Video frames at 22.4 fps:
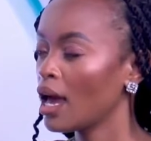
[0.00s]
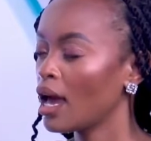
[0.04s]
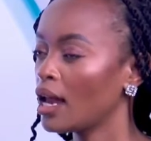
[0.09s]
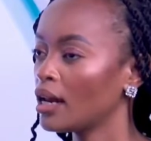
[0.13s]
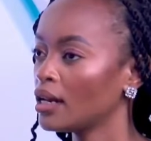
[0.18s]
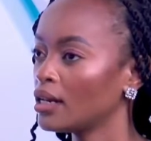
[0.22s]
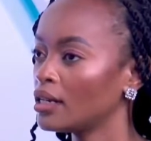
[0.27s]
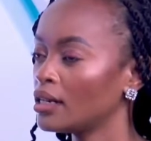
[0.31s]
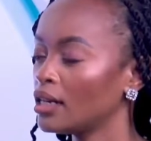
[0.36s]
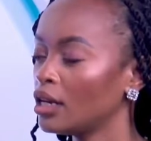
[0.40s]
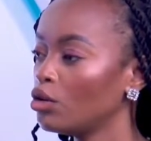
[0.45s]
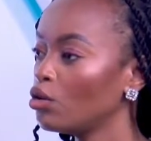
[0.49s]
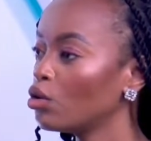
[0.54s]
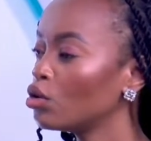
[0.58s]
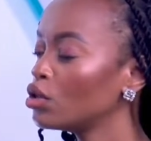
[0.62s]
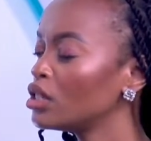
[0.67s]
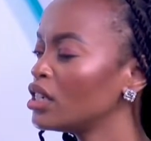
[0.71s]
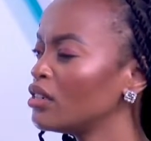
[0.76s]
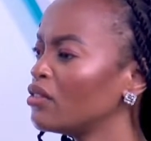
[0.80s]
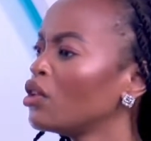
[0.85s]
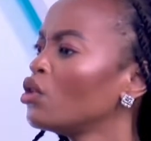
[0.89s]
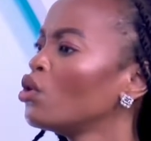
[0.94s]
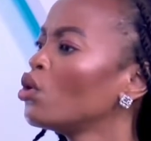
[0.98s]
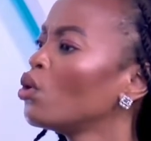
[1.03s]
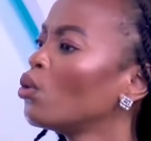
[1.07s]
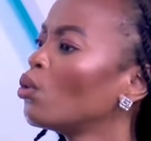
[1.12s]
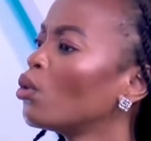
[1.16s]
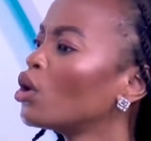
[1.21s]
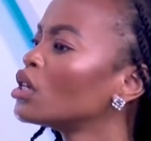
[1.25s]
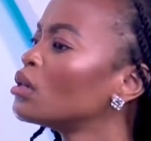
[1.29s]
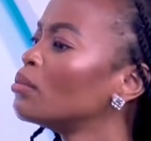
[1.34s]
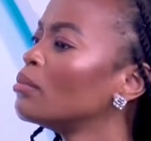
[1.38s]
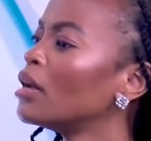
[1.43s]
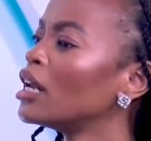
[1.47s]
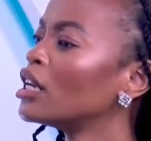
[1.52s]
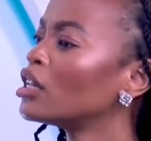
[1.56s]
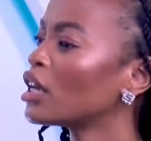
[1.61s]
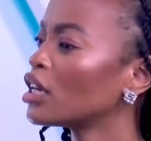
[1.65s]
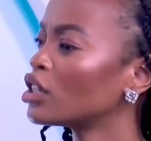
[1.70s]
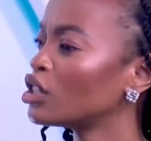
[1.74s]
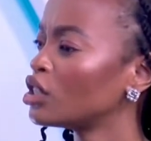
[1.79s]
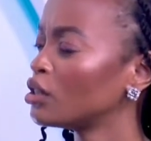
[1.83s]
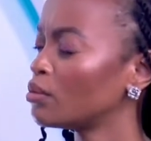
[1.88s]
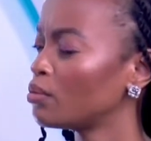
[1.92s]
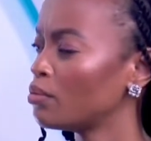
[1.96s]
and they don't even know what
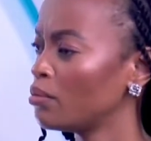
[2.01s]
mentorship